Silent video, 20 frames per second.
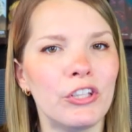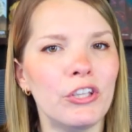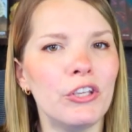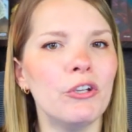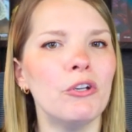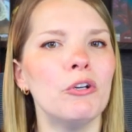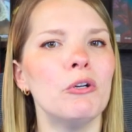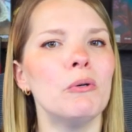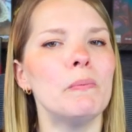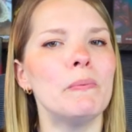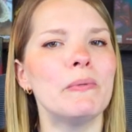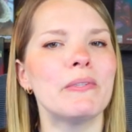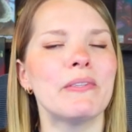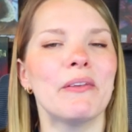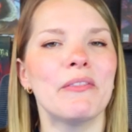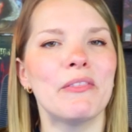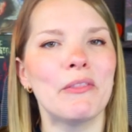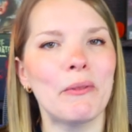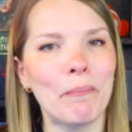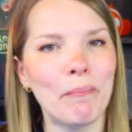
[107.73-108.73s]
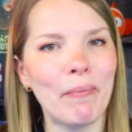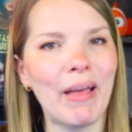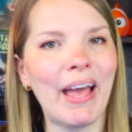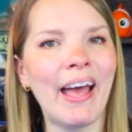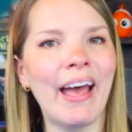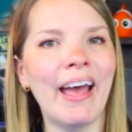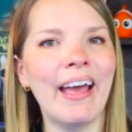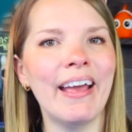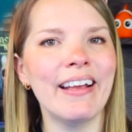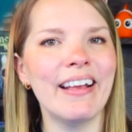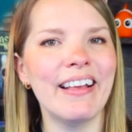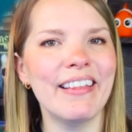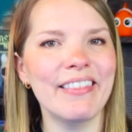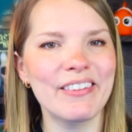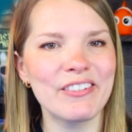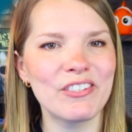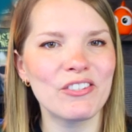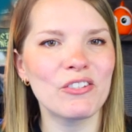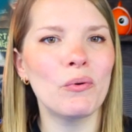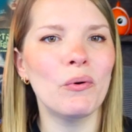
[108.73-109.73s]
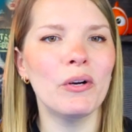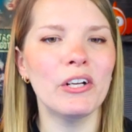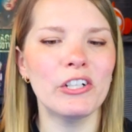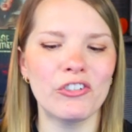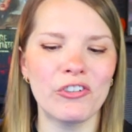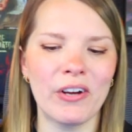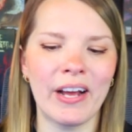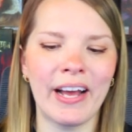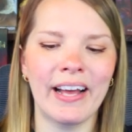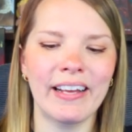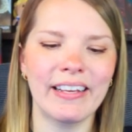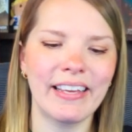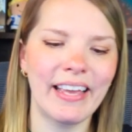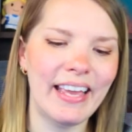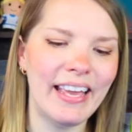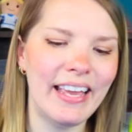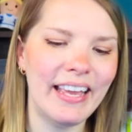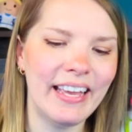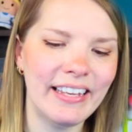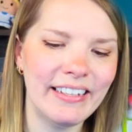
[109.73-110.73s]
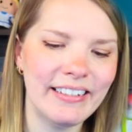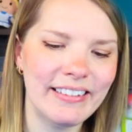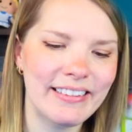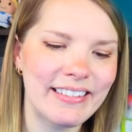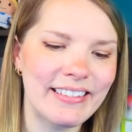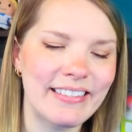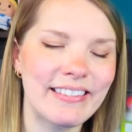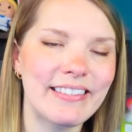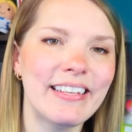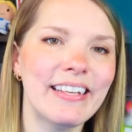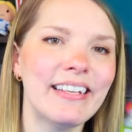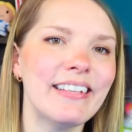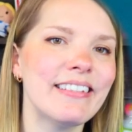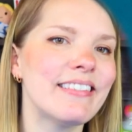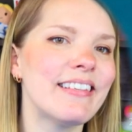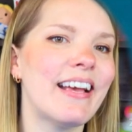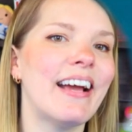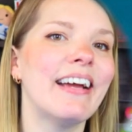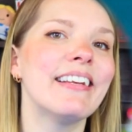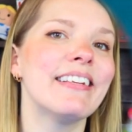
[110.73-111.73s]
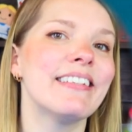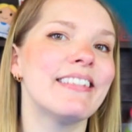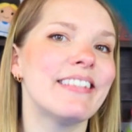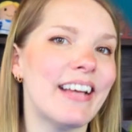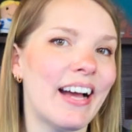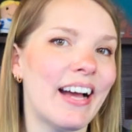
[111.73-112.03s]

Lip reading: cubes, the bag, the score track, and the 6-sided